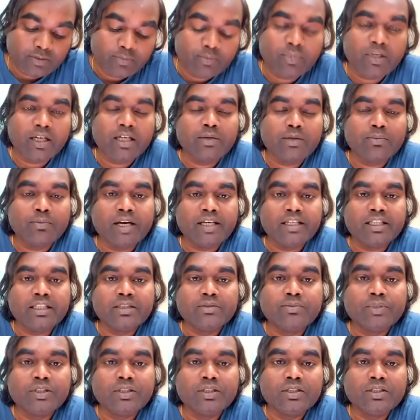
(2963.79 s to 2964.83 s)
by minus
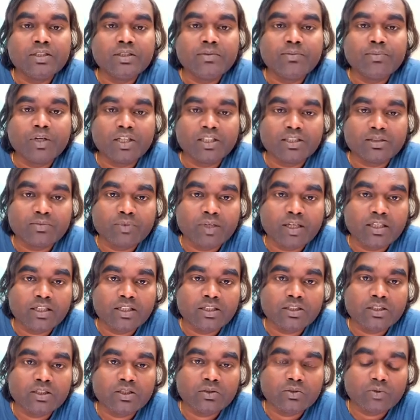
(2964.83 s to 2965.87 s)
b plus
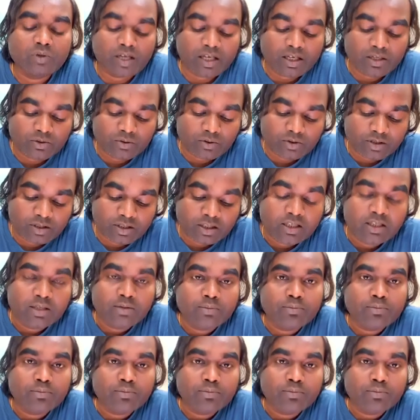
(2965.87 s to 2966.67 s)
minus square root